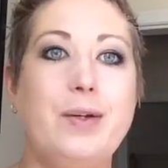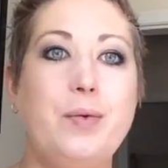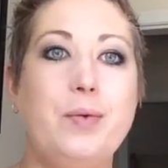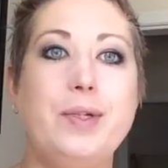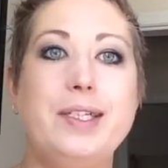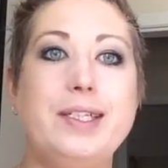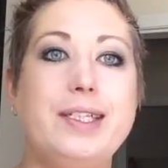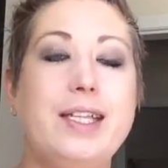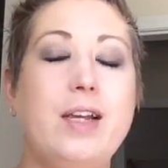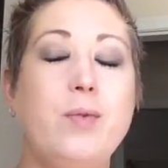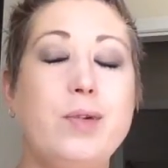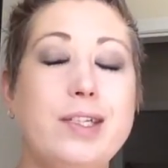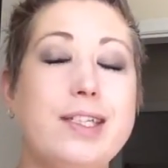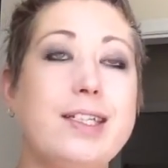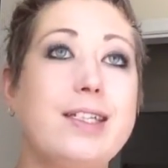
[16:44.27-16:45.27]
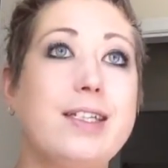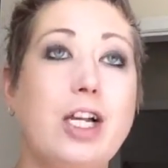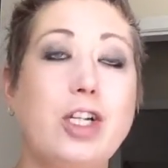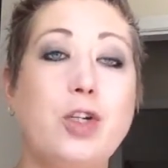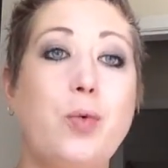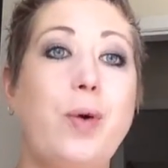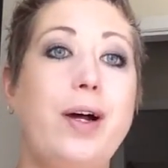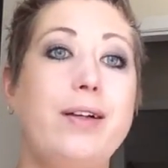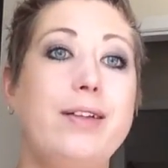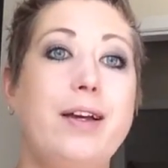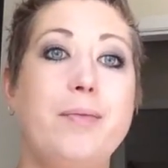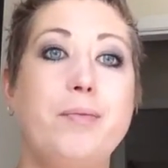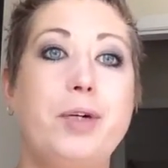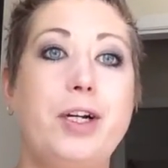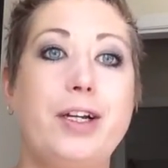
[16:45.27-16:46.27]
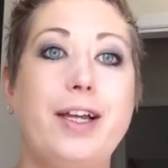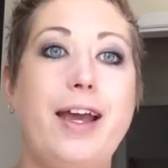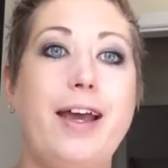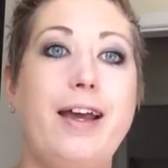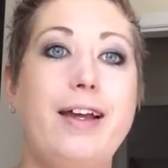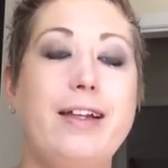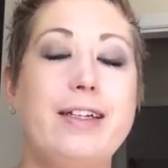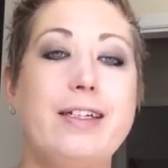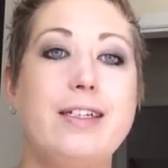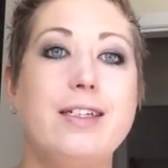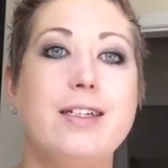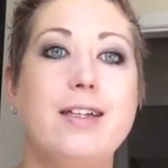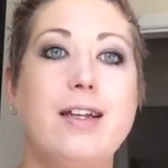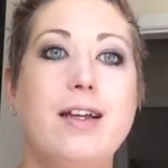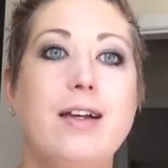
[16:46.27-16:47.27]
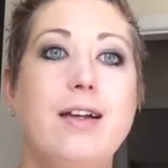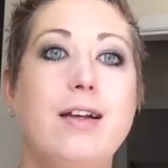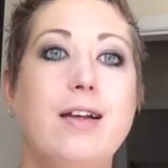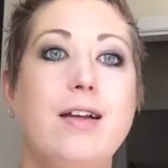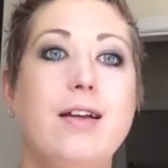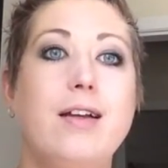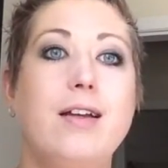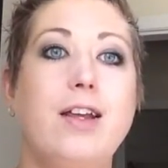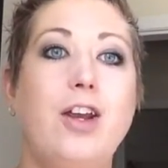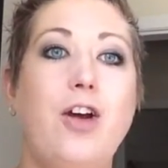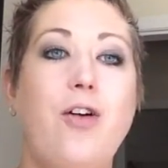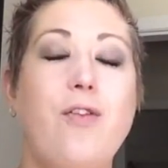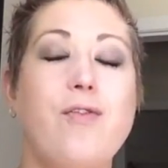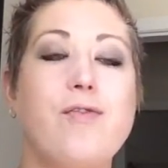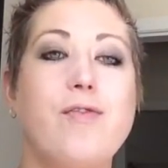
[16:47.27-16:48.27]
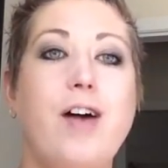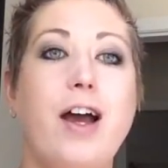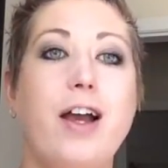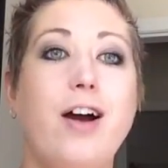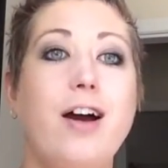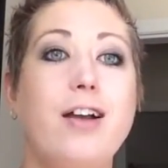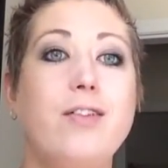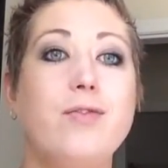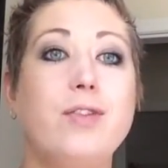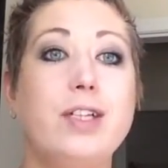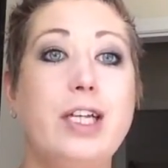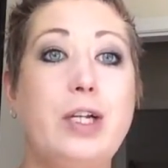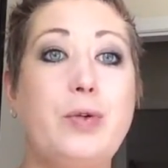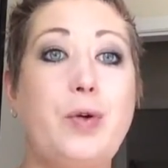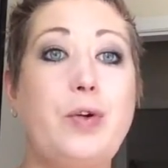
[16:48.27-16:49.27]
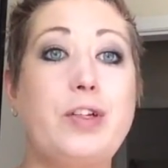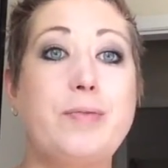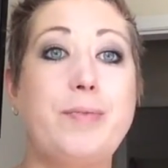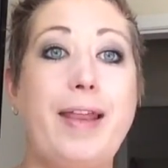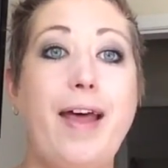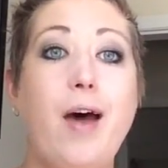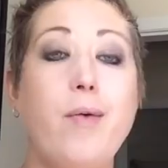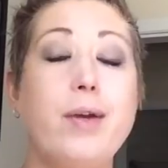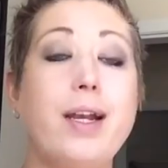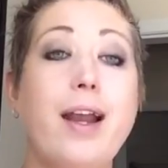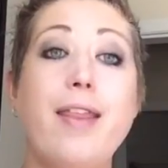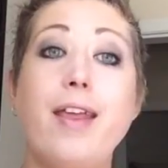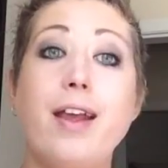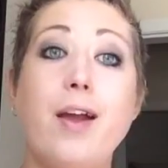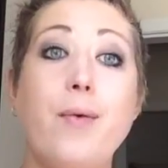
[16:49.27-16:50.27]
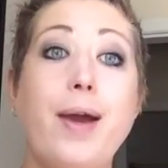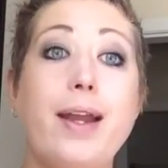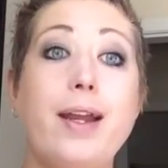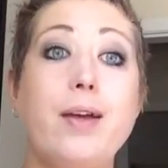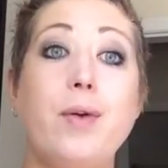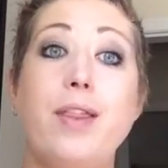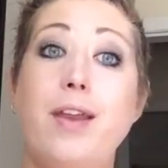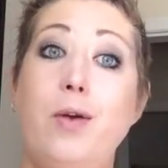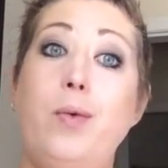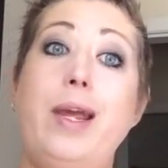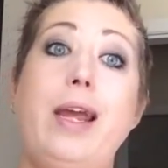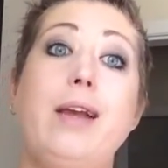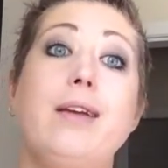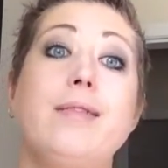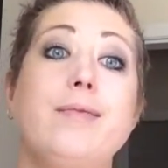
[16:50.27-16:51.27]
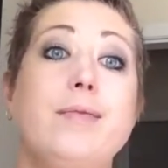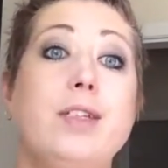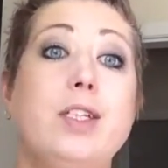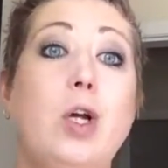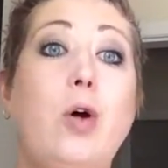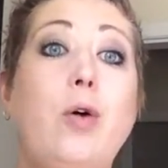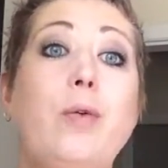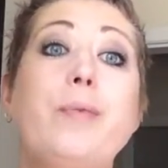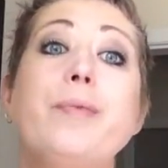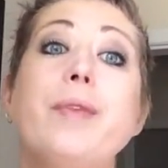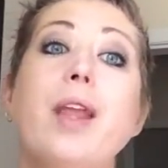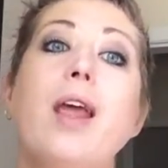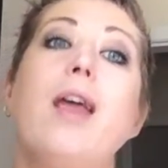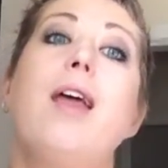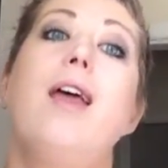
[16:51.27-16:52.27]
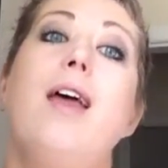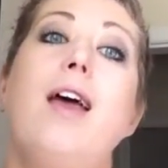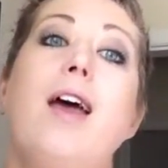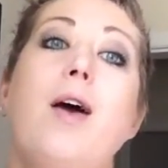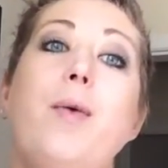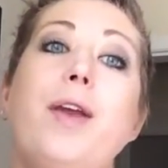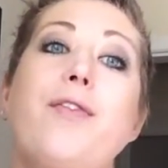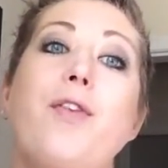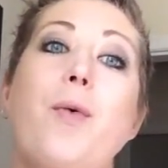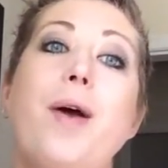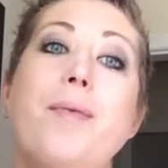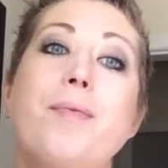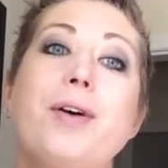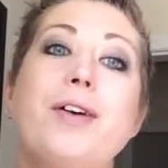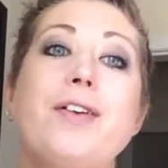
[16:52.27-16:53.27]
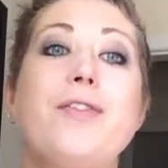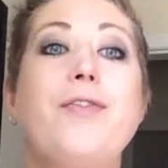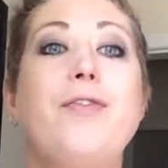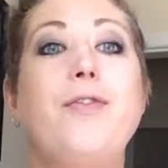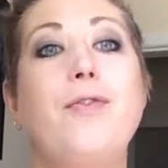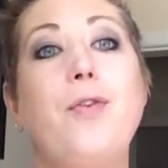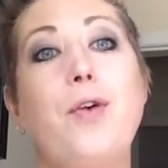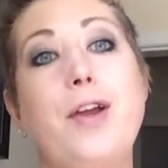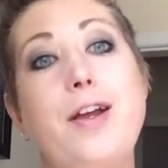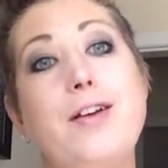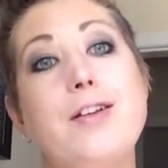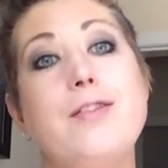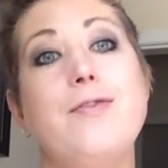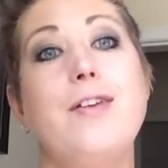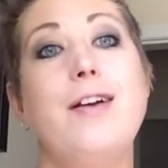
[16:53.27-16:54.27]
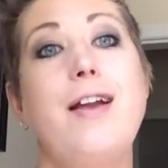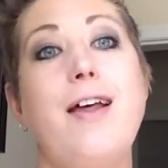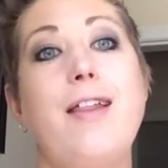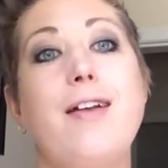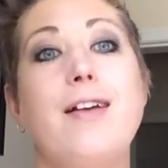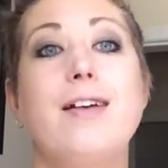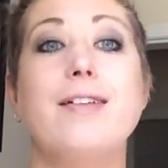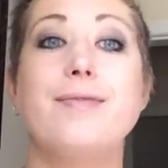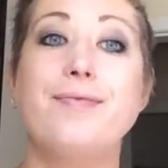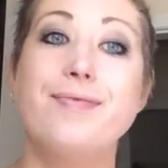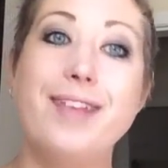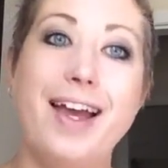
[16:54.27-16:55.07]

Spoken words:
It was such a well done book, and you know, I got really engrossed by that one, and I think I read it within a week. So a week for one book, 4 years for another.